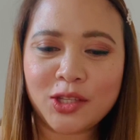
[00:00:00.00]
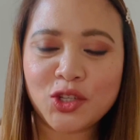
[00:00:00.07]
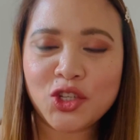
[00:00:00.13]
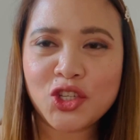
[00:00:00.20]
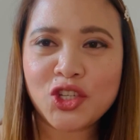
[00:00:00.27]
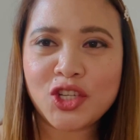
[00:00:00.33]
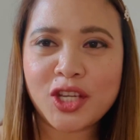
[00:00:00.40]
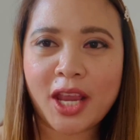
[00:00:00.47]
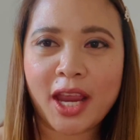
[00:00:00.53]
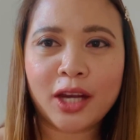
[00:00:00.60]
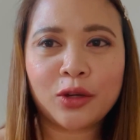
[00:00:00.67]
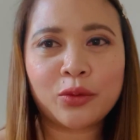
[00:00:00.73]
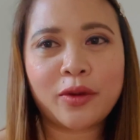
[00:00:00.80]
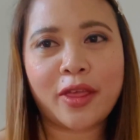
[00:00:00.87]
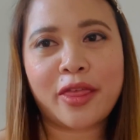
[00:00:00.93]

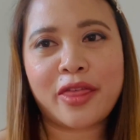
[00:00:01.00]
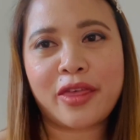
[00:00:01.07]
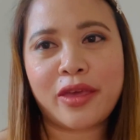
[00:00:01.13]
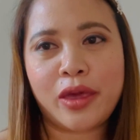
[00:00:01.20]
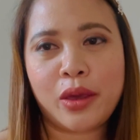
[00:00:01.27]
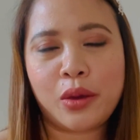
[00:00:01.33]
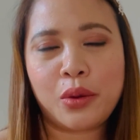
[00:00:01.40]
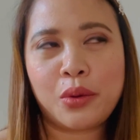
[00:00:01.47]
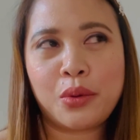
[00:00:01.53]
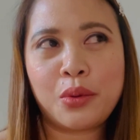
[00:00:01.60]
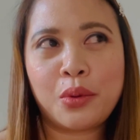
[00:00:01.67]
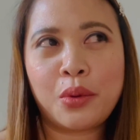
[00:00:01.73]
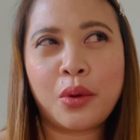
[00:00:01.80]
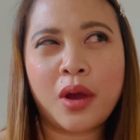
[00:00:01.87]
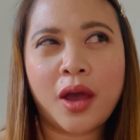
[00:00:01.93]
share with
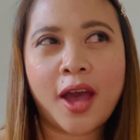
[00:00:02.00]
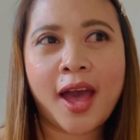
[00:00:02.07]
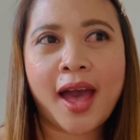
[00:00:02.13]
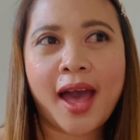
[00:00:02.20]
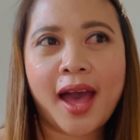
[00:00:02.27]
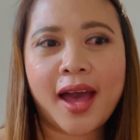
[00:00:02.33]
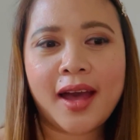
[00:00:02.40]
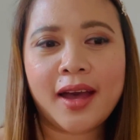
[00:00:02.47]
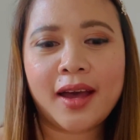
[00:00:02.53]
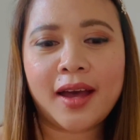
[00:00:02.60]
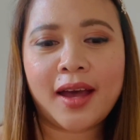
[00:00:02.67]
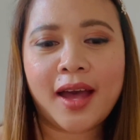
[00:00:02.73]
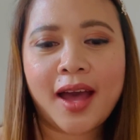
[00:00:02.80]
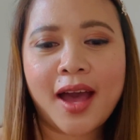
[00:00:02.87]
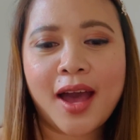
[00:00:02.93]
you
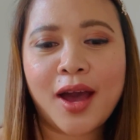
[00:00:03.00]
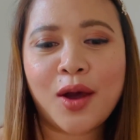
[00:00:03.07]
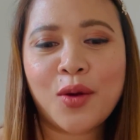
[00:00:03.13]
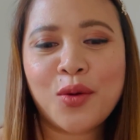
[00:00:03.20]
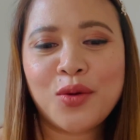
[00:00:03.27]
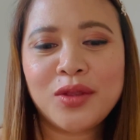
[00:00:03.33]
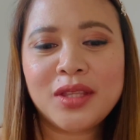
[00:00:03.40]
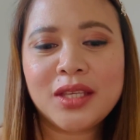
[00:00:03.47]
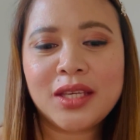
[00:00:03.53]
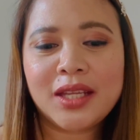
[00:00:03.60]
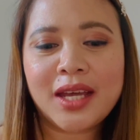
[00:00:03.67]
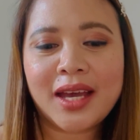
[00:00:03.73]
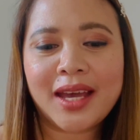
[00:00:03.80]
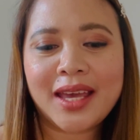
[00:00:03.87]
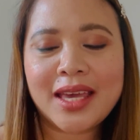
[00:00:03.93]
how did
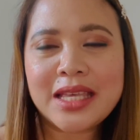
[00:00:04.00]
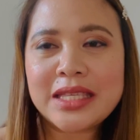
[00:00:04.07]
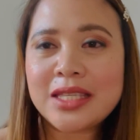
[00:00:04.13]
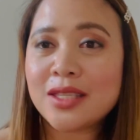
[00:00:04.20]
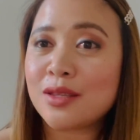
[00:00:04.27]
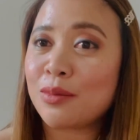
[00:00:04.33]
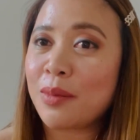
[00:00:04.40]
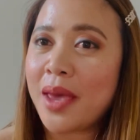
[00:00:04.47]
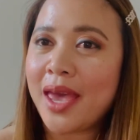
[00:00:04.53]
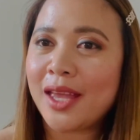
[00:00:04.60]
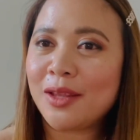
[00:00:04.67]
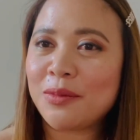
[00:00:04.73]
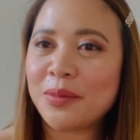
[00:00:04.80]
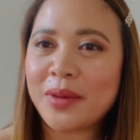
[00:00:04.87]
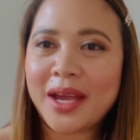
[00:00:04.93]
I
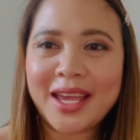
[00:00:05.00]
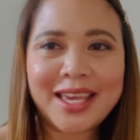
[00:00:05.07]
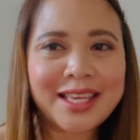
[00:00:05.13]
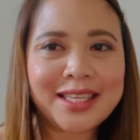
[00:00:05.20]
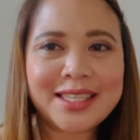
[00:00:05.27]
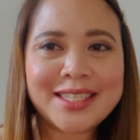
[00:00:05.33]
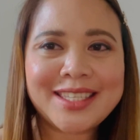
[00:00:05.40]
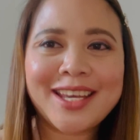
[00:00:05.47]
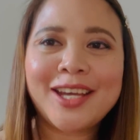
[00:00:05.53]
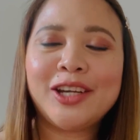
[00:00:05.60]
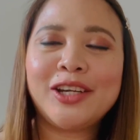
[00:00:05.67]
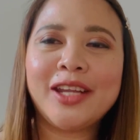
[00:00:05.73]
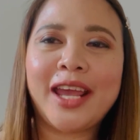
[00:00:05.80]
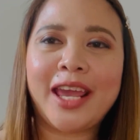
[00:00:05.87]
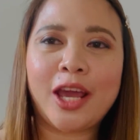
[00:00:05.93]
spend my
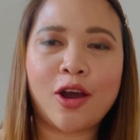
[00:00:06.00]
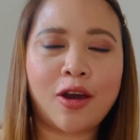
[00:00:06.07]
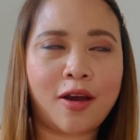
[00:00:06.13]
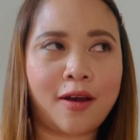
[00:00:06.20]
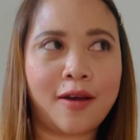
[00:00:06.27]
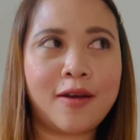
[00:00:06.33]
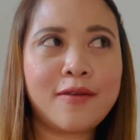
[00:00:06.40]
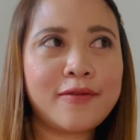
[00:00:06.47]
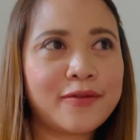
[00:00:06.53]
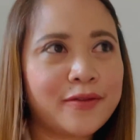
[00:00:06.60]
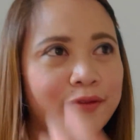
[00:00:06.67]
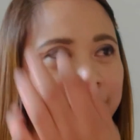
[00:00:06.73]
Saturday off.